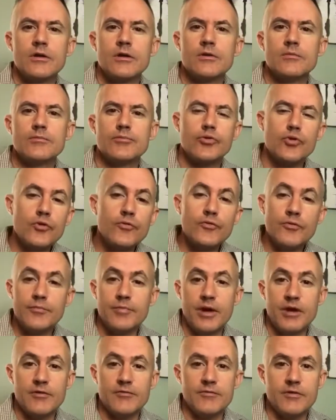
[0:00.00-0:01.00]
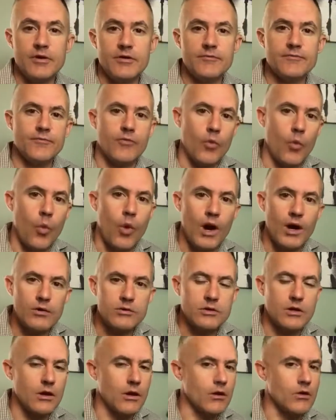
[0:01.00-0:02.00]
proven benefit for wild
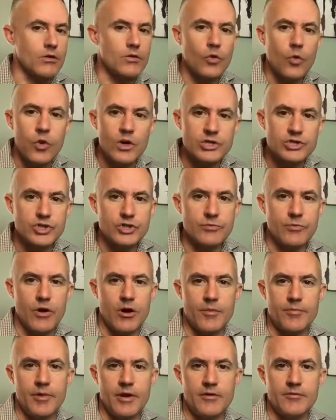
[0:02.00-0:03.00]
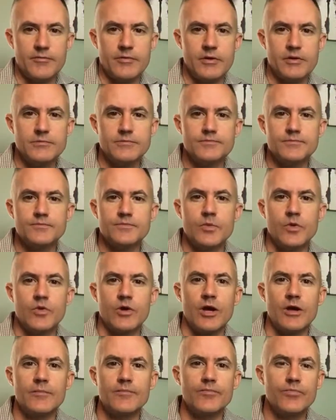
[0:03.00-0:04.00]
card question mark benefit,
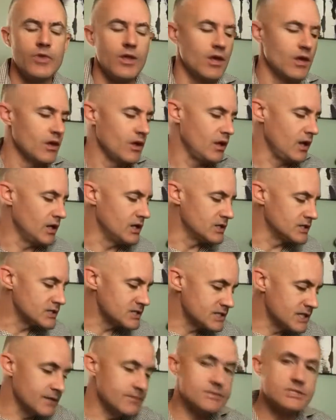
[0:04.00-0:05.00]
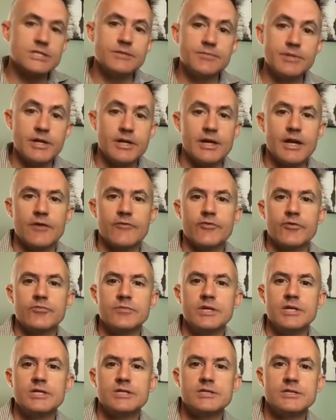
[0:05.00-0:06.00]
okay? And it seems to be, again, from
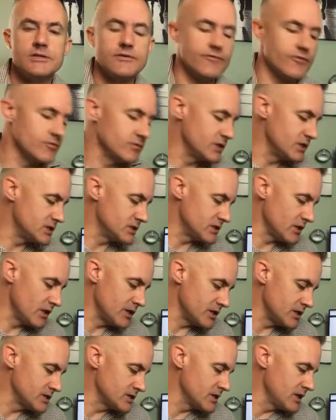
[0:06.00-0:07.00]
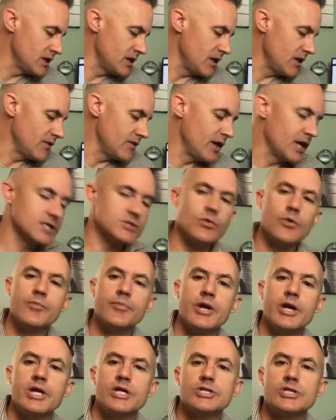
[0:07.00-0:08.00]
these studies, that's what
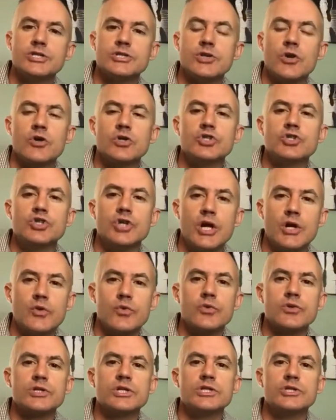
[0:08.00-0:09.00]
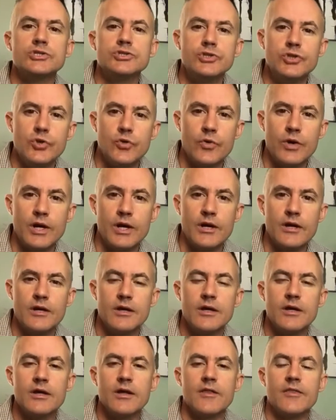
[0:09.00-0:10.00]
patients are generally doing.
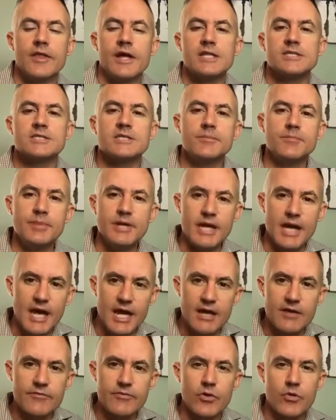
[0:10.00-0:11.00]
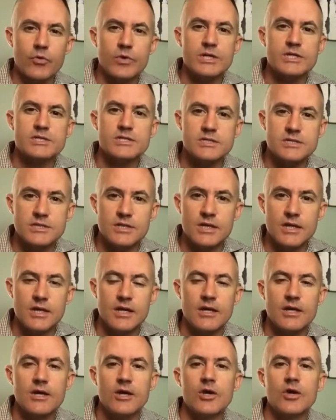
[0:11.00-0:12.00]
That's the behavior we
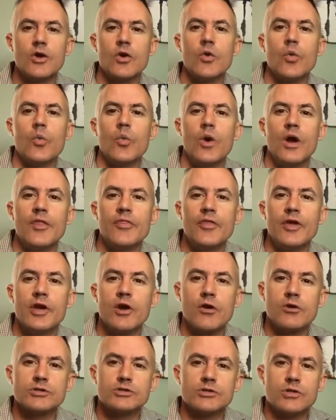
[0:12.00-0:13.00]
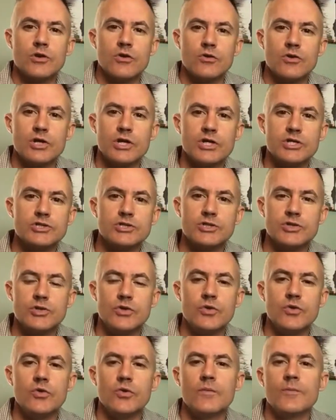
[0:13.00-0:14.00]
see when they are turning
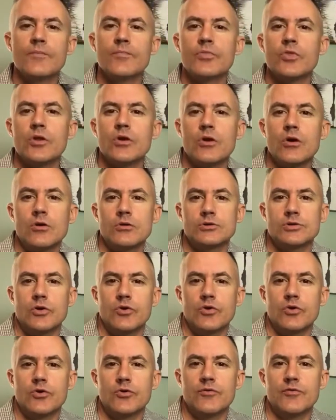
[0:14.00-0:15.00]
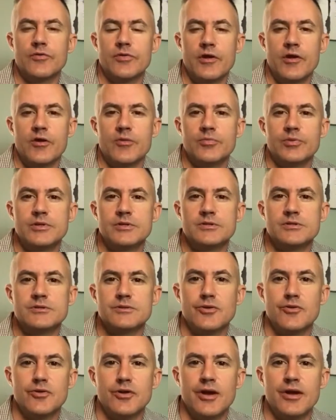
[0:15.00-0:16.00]
to alternative therapies,
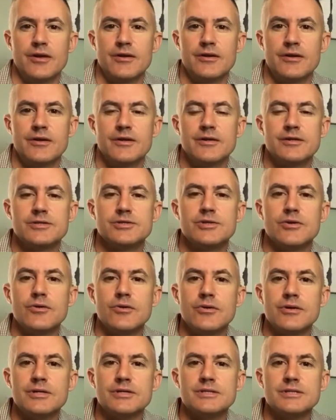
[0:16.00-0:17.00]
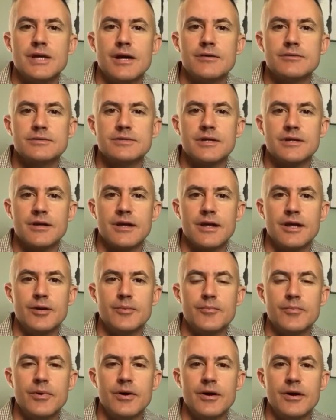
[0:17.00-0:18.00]
okay? So it sounds like
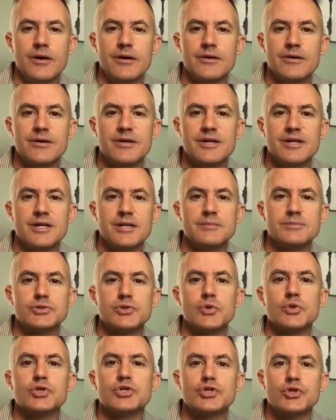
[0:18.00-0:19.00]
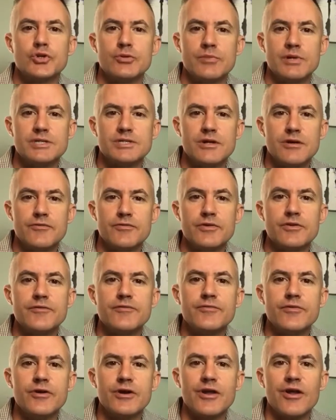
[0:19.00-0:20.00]
I'm sort of shooting myself in the
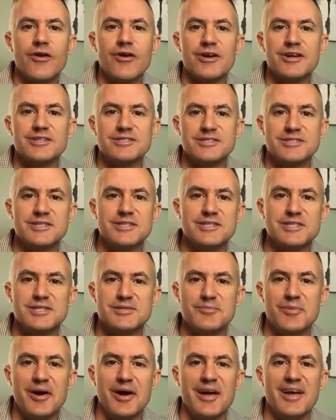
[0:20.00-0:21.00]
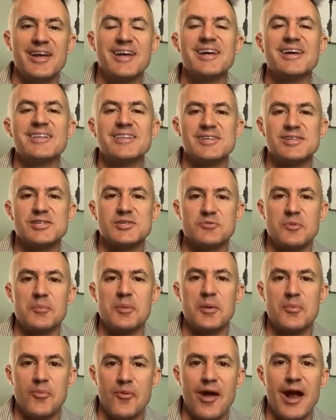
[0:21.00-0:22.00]
foot here, because this is what my
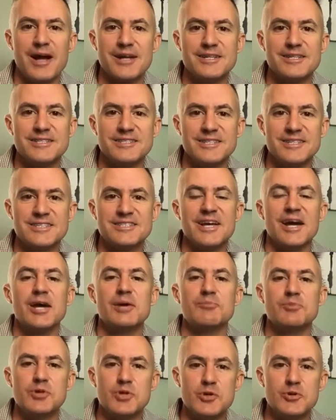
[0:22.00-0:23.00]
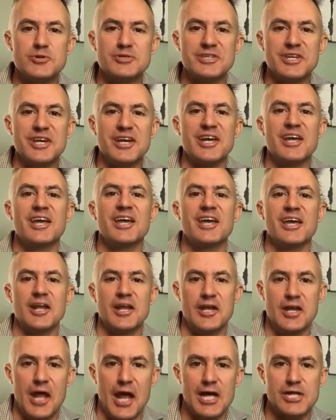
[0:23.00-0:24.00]
practice is. I'm using
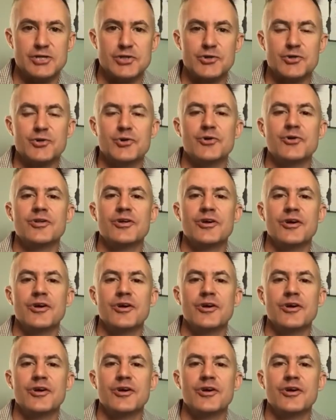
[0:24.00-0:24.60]
natural